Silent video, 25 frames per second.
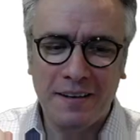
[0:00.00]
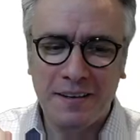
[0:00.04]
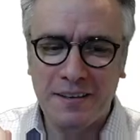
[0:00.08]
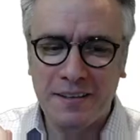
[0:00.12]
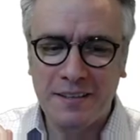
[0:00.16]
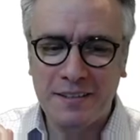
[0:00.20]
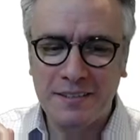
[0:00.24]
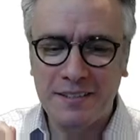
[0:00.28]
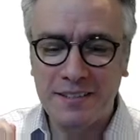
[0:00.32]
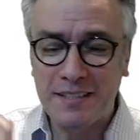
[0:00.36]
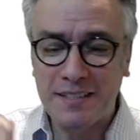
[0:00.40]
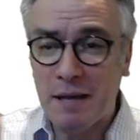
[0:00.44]

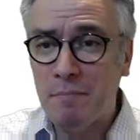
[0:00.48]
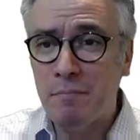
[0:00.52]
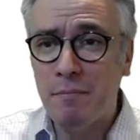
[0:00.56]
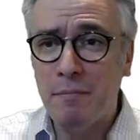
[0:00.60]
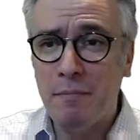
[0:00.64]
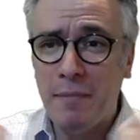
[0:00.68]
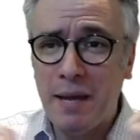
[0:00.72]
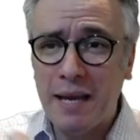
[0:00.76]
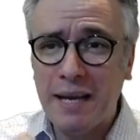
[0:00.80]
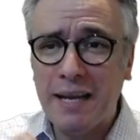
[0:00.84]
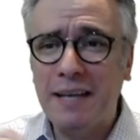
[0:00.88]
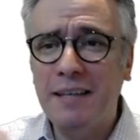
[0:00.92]
some
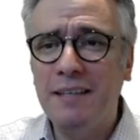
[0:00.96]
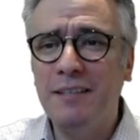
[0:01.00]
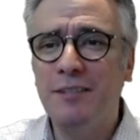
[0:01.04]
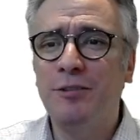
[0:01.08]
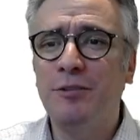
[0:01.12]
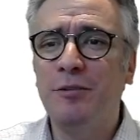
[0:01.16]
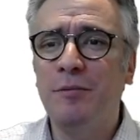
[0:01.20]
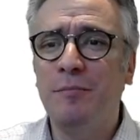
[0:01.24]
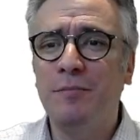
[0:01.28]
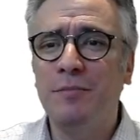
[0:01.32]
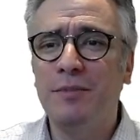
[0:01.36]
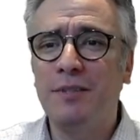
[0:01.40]

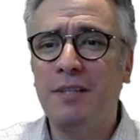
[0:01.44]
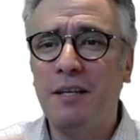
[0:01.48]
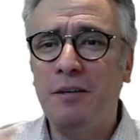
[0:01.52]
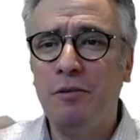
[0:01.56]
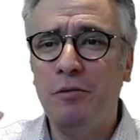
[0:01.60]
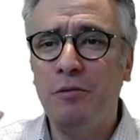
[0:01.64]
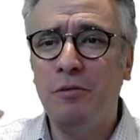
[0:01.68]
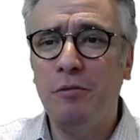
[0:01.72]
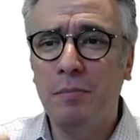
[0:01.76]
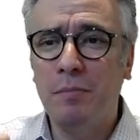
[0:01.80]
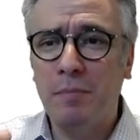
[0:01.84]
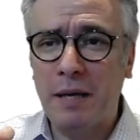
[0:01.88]
mechanisms and
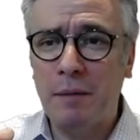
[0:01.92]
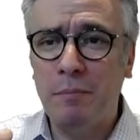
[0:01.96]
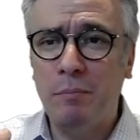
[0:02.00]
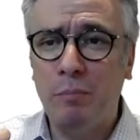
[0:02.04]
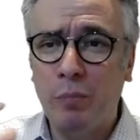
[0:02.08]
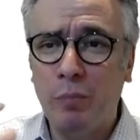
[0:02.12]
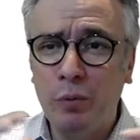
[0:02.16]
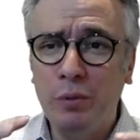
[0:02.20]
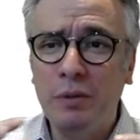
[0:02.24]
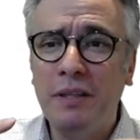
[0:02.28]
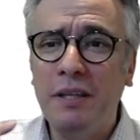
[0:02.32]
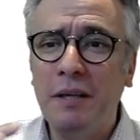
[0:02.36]
you can
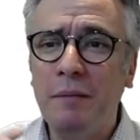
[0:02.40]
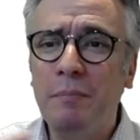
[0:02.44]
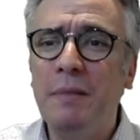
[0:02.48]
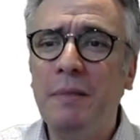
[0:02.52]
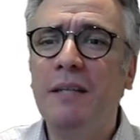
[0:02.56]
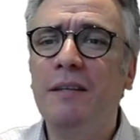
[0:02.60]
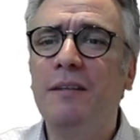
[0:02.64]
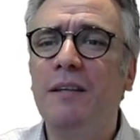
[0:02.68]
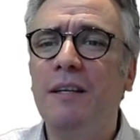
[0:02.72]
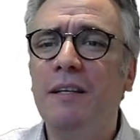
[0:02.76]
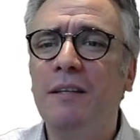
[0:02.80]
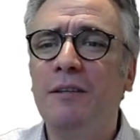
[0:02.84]
put them
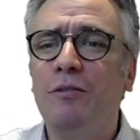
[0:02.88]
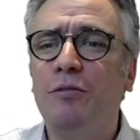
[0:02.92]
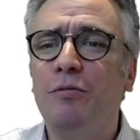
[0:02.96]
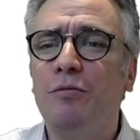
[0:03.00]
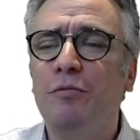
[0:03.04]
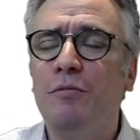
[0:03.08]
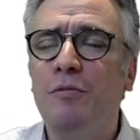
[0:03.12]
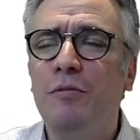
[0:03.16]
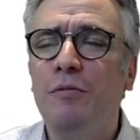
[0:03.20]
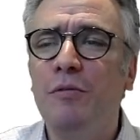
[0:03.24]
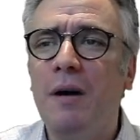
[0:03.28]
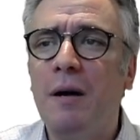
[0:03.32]

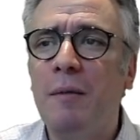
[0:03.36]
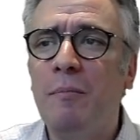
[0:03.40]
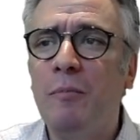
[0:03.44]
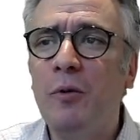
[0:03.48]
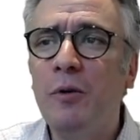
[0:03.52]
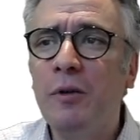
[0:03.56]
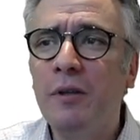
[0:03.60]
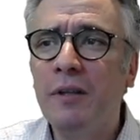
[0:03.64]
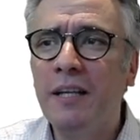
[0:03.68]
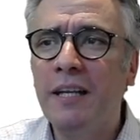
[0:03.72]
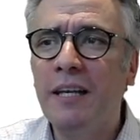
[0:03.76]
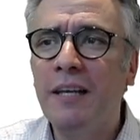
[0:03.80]
into a
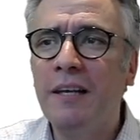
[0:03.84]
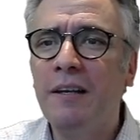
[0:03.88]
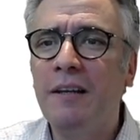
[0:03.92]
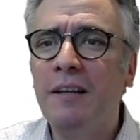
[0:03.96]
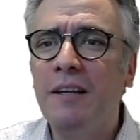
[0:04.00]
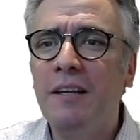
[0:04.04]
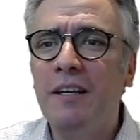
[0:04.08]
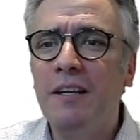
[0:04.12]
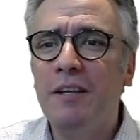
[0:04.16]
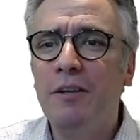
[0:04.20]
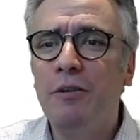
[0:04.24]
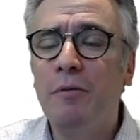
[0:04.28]
model,
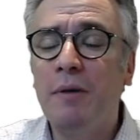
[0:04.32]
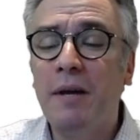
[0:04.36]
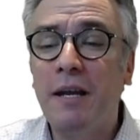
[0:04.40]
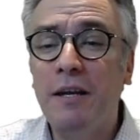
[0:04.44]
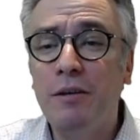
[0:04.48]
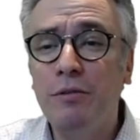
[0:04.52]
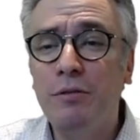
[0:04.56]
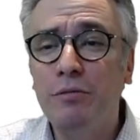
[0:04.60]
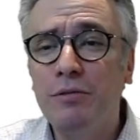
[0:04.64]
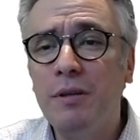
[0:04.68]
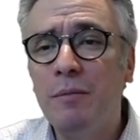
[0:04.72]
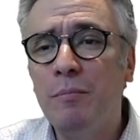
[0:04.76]
you can
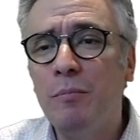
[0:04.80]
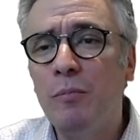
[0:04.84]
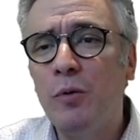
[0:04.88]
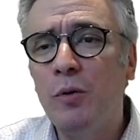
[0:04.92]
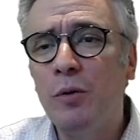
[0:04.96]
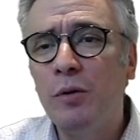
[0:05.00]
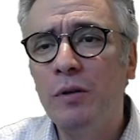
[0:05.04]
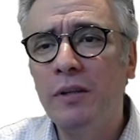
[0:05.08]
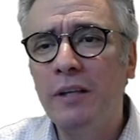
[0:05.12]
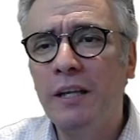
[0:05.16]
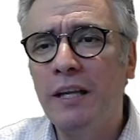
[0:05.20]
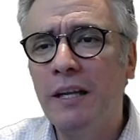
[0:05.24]
use the
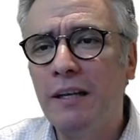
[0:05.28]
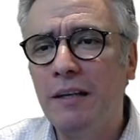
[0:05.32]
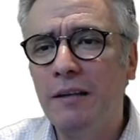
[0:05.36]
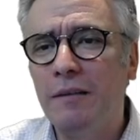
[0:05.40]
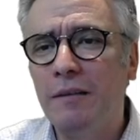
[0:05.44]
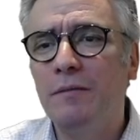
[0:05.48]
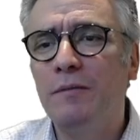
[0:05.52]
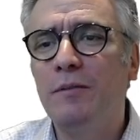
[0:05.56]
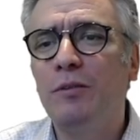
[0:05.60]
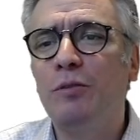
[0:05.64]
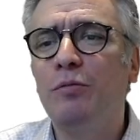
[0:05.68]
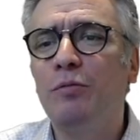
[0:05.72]
model
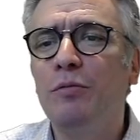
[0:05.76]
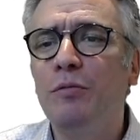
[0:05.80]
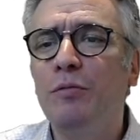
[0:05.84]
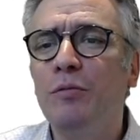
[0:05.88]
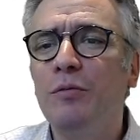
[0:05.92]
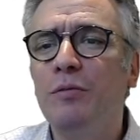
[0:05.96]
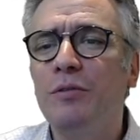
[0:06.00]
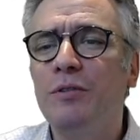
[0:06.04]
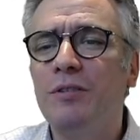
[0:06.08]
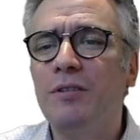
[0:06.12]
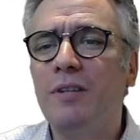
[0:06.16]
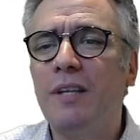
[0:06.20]

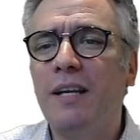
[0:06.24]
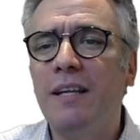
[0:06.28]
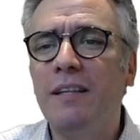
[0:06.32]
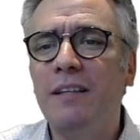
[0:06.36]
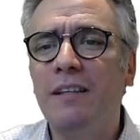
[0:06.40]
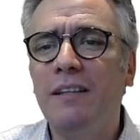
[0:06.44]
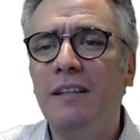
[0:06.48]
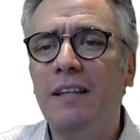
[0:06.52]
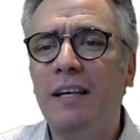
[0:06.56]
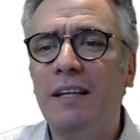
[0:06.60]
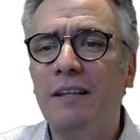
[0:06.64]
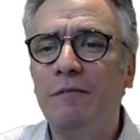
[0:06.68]
to
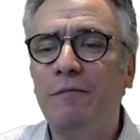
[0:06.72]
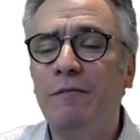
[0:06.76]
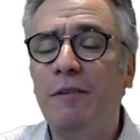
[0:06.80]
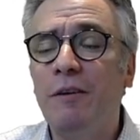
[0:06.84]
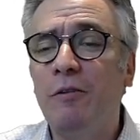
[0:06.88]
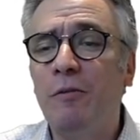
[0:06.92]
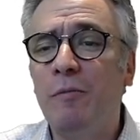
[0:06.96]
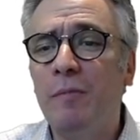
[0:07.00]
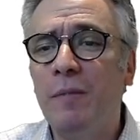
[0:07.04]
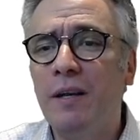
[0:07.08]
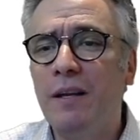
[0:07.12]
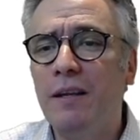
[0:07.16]
study that
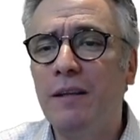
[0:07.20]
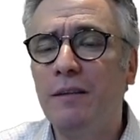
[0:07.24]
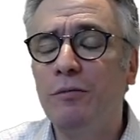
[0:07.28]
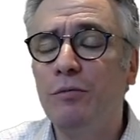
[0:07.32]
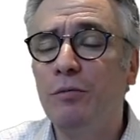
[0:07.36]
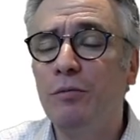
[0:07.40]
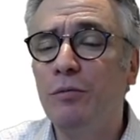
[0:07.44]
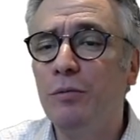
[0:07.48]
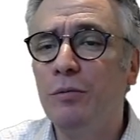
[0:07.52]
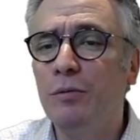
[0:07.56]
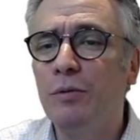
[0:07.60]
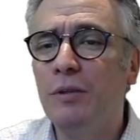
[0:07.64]
phenomena
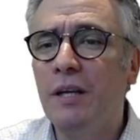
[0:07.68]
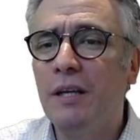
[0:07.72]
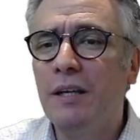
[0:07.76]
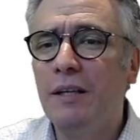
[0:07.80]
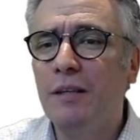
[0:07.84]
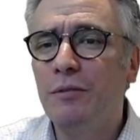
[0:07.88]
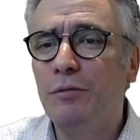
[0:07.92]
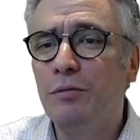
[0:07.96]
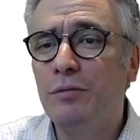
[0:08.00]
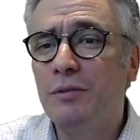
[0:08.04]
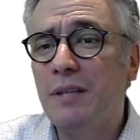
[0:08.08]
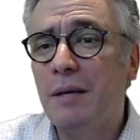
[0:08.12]
to
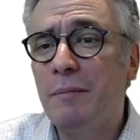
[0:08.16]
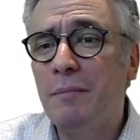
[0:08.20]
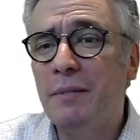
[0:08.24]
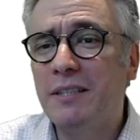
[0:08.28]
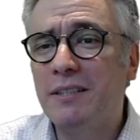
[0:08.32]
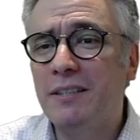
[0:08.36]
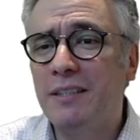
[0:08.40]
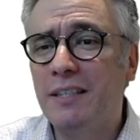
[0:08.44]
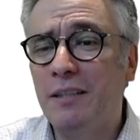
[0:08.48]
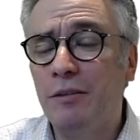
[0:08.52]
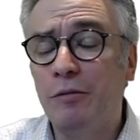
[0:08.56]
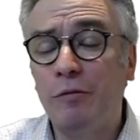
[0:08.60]
some
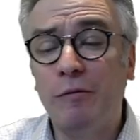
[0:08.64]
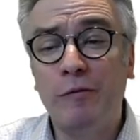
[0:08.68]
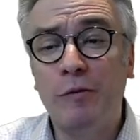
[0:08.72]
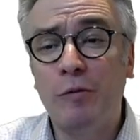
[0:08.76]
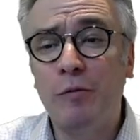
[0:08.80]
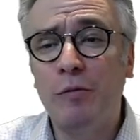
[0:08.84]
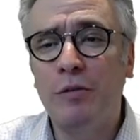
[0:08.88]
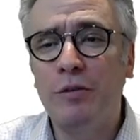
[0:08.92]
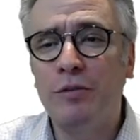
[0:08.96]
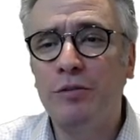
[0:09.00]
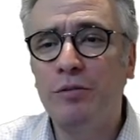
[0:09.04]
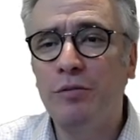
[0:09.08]
extent. Of
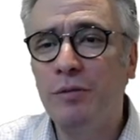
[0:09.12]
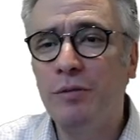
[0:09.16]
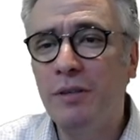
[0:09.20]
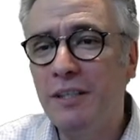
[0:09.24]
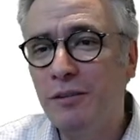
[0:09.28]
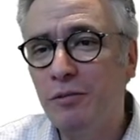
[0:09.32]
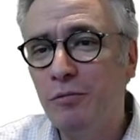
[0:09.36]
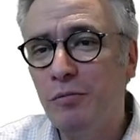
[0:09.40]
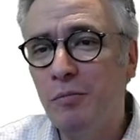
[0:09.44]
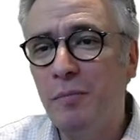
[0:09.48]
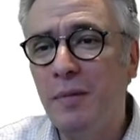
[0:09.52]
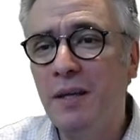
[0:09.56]
course, you
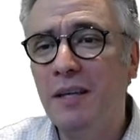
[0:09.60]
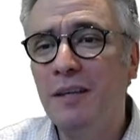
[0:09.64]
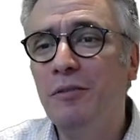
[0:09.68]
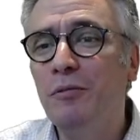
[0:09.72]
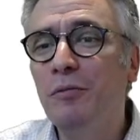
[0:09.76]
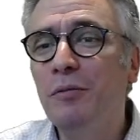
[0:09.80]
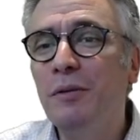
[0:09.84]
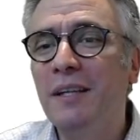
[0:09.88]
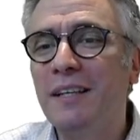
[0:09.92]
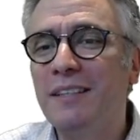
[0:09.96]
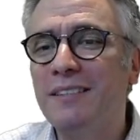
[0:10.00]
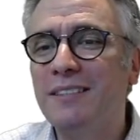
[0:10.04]
need to make
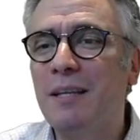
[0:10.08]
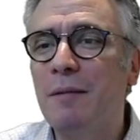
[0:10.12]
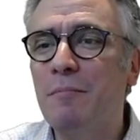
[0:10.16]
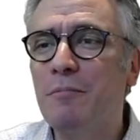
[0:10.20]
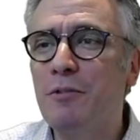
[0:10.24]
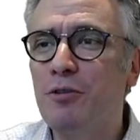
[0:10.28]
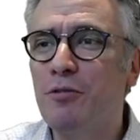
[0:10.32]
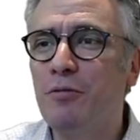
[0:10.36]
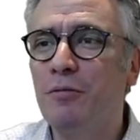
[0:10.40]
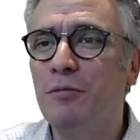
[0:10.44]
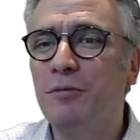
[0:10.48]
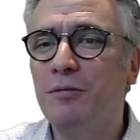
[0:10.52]
good
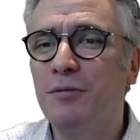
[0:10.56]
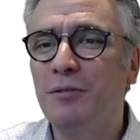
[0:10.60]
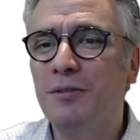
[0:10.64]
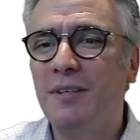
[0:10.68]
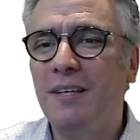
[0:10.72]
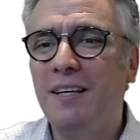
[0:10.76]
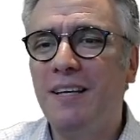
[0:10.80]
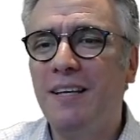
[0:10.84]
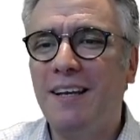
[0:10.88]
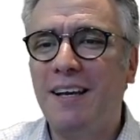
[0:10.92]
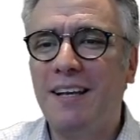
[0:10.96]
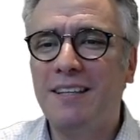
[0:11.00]
assumptions
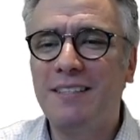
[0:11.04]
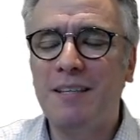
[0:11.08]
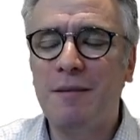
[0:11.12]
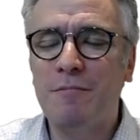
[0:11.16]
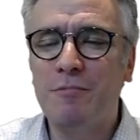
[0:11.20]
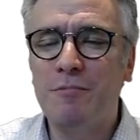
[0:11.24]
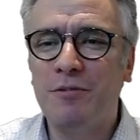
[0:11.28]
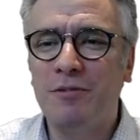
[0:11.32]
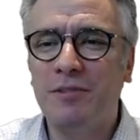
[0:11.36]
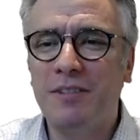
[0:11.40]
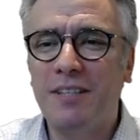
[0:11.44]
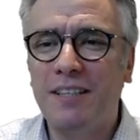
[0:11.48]

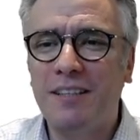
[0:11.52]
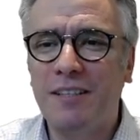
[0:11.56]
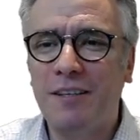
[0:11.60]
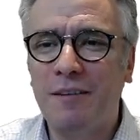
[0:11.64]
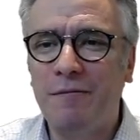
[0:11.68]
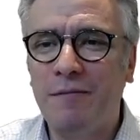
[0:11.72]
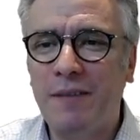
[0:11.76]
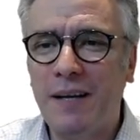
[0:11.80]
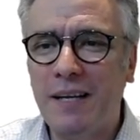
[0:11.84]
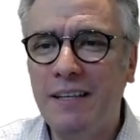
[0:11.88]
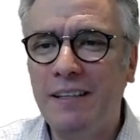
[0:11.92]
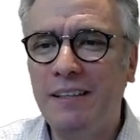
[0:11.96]
that are
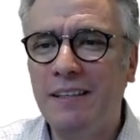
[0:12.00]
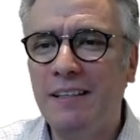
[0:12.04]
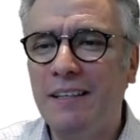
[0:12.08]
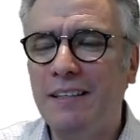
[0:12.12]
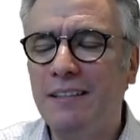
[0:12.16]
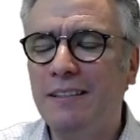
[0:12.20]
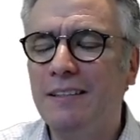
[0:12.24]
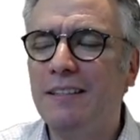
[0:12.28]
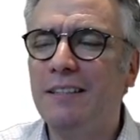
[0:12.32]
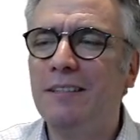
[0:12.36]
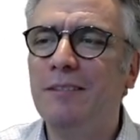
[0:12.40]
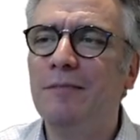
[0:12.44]

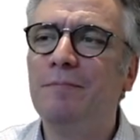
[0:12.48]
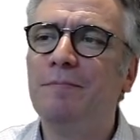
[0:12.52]
validated.